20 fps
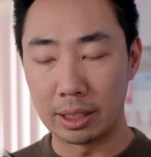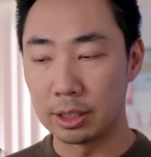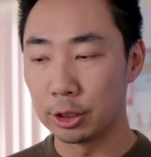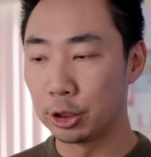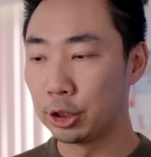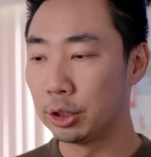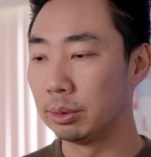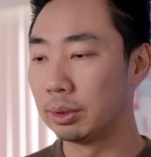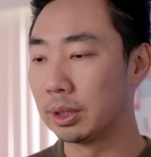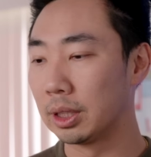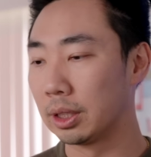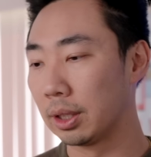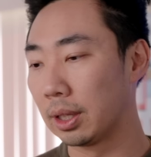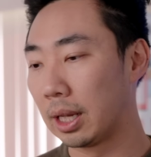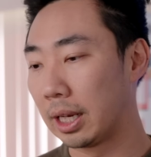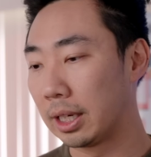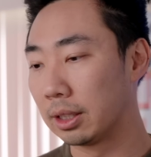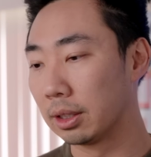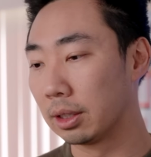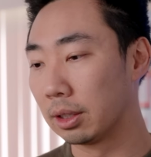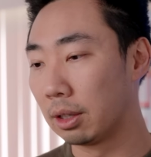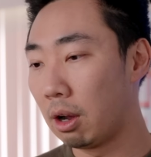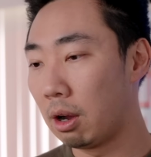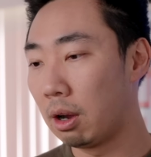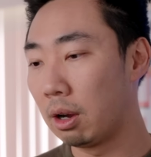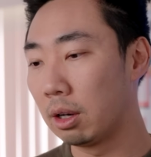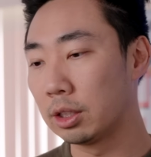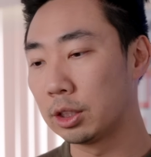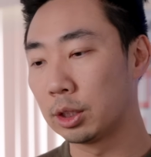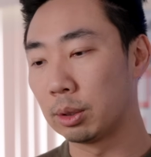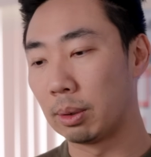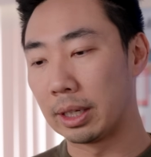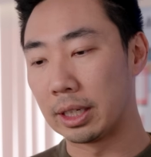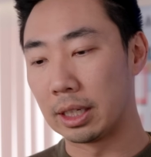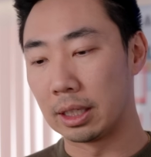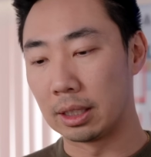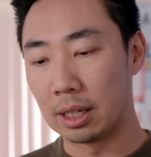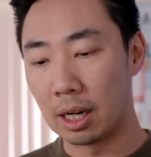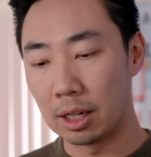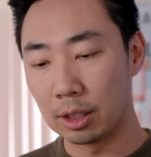The shoot's in Leica log, so I
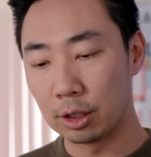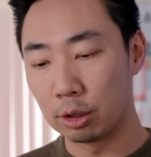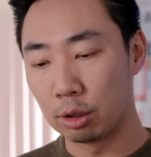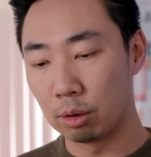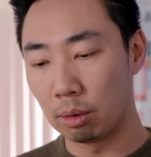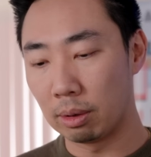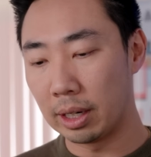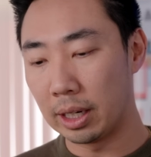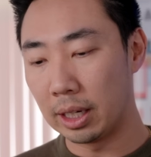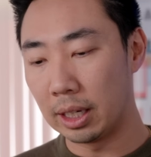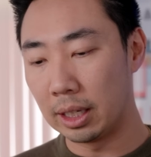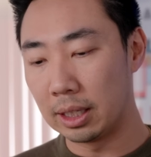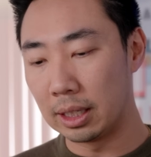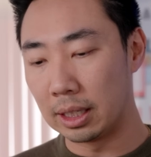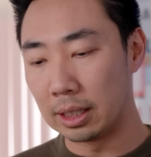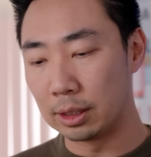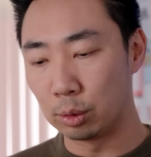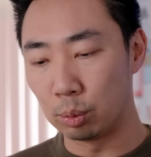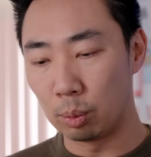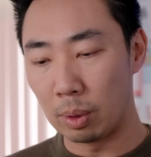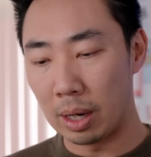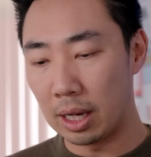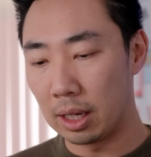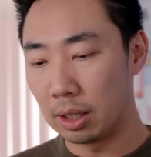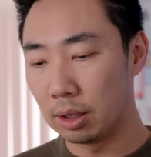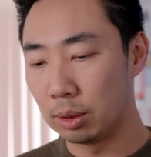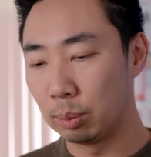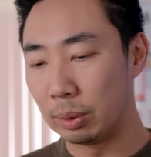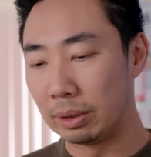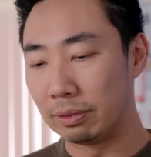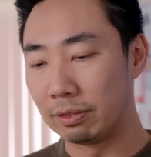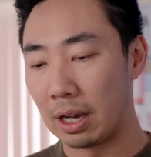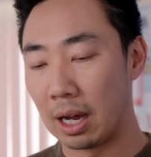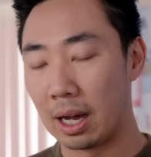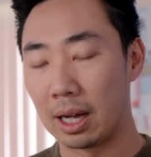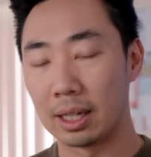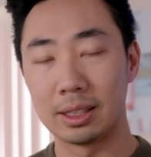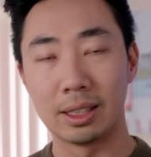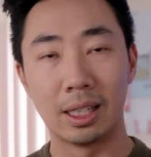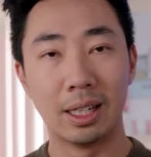can color grade as well. We've
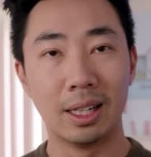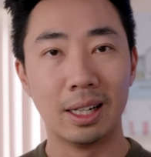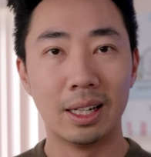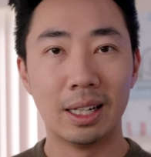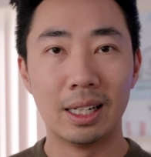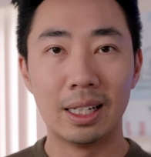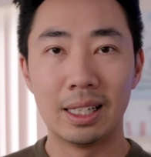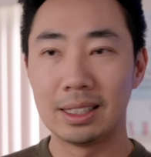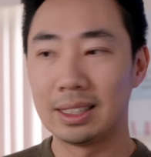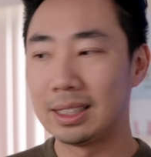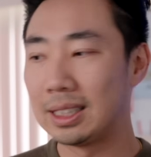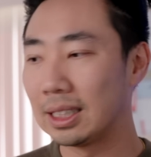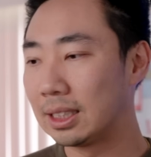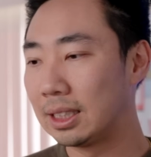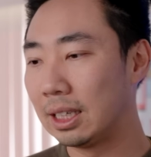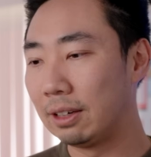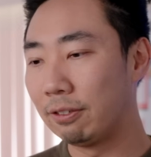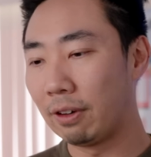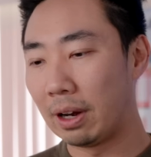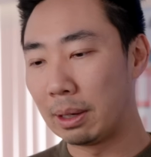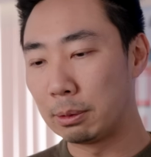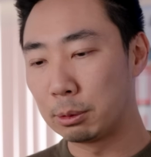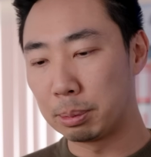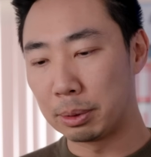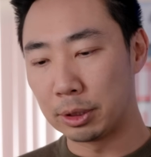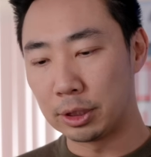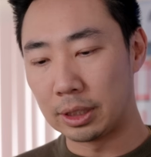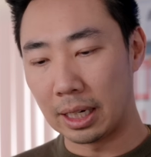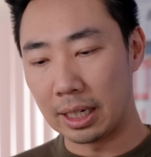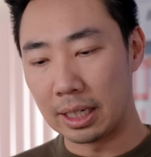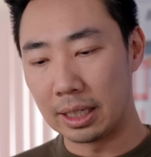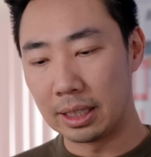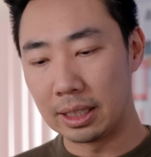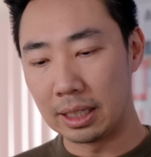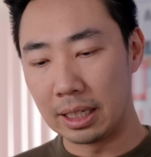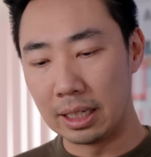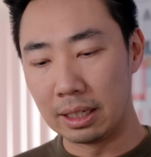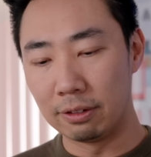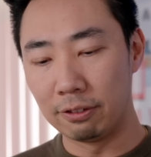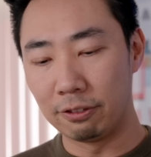got 60 frames per second
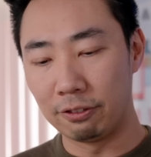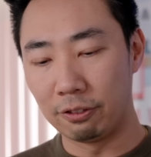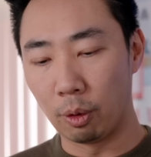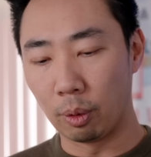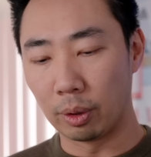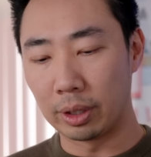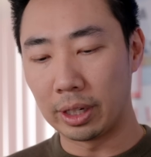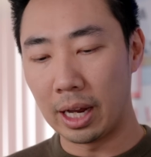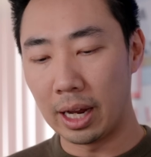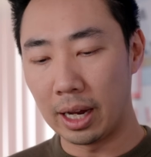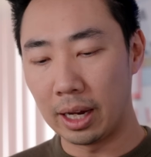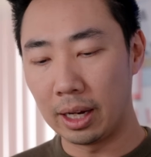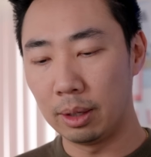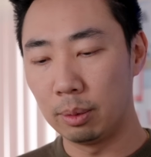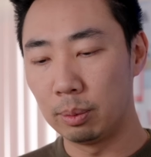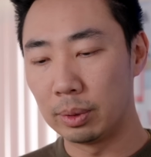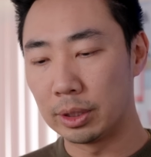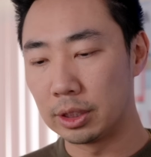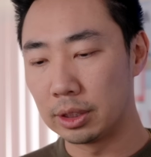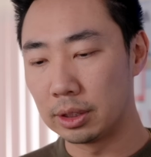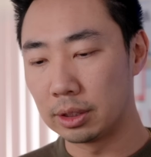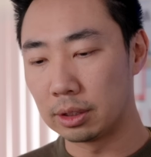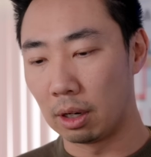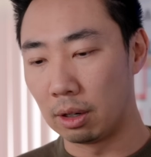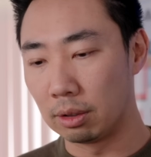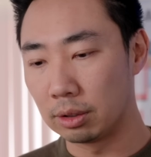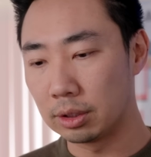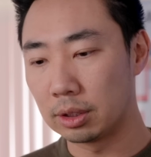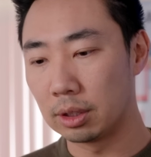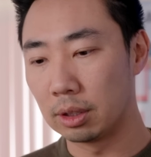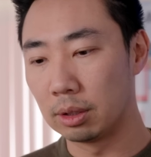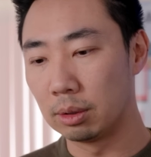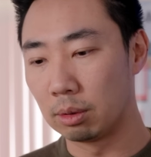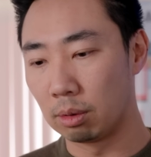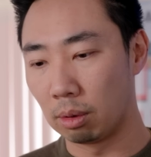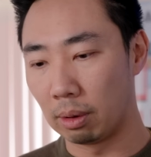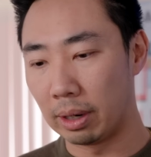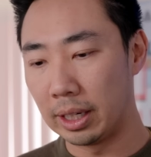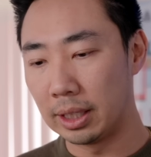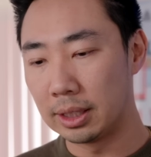in 4K, which is also
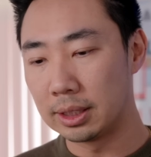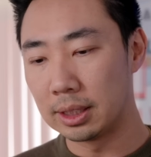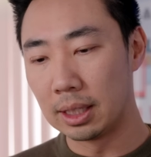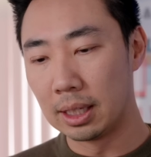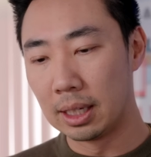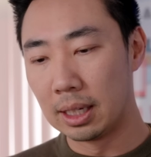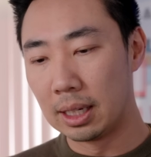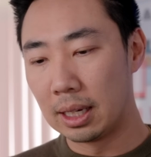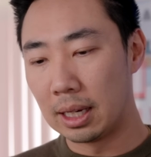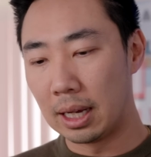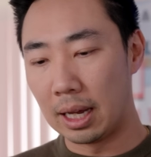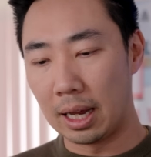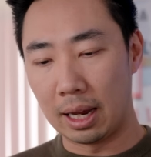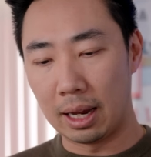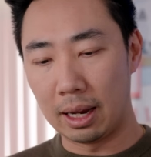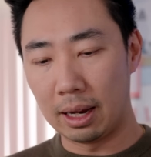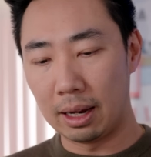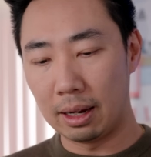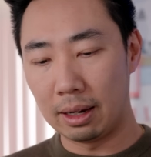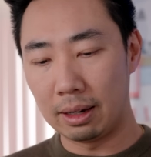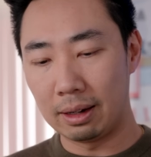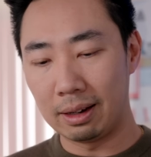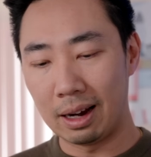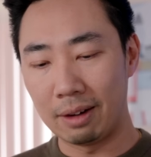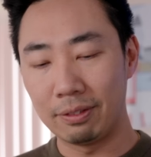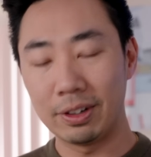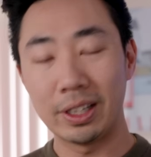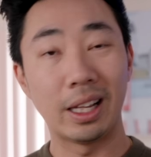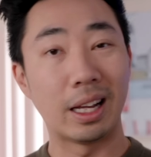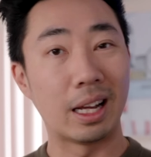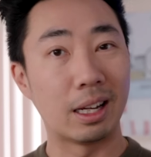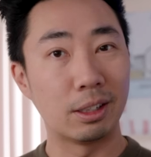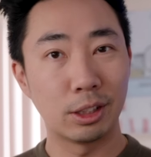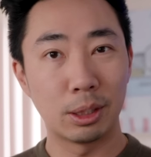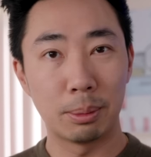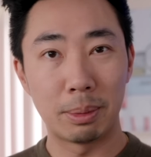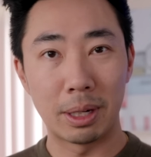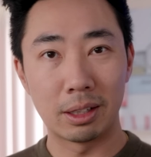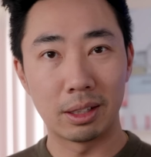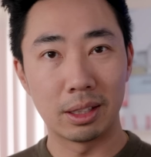great. And everything else
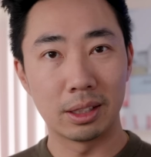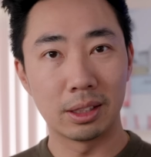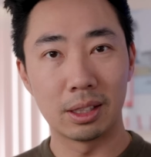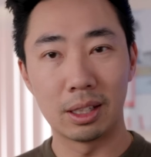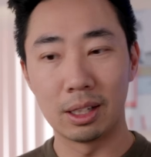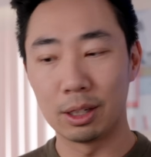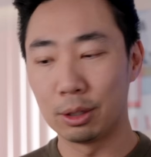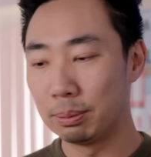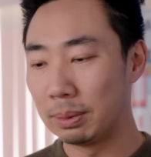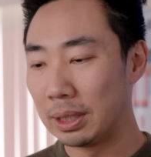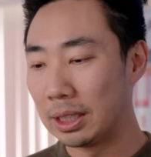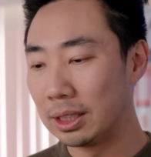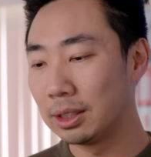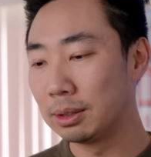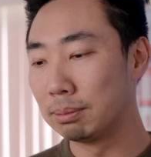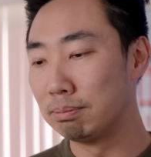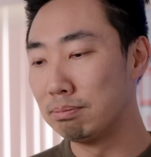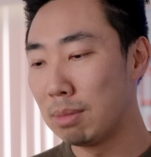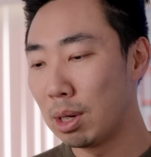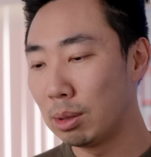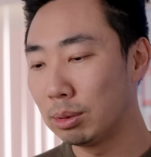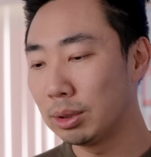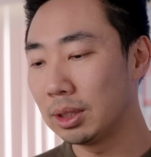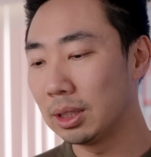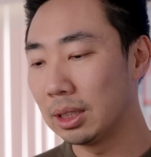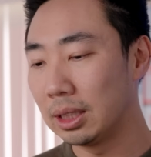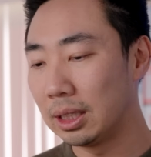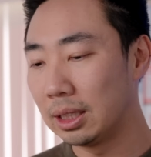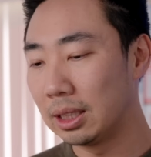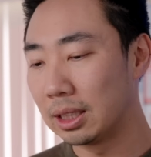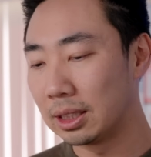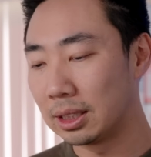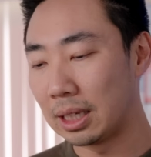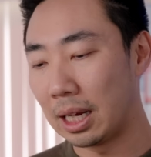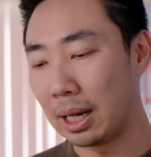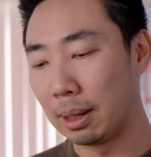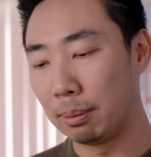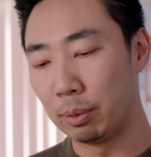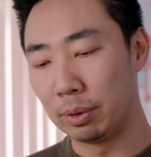about this though is mostly the same.